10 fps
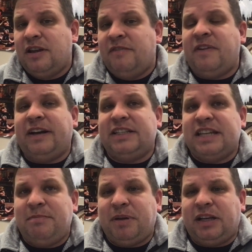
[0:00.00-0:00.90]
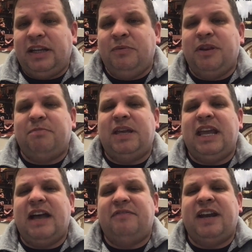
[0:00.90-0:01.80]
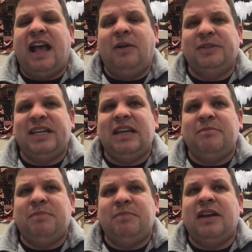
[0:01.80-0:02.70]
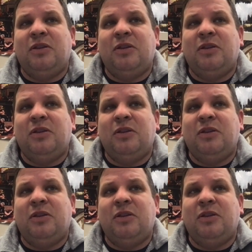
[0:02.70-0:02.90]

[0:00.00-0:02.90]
Very typically with PF and LD being the